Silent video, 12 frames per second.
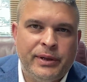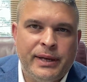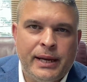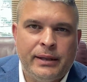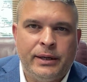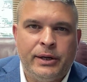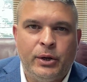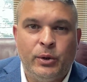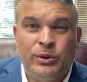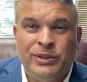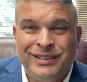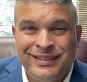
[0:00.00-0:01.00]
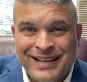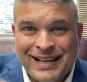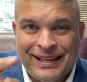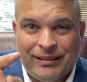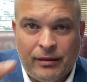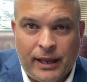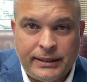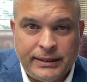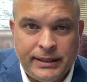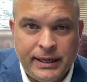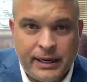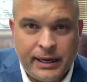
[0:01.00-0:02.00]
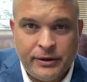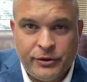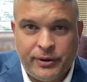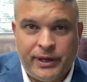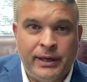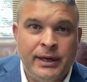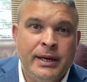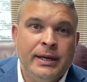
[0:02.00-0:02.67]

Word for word: The Daily Dose. Let's dig into it.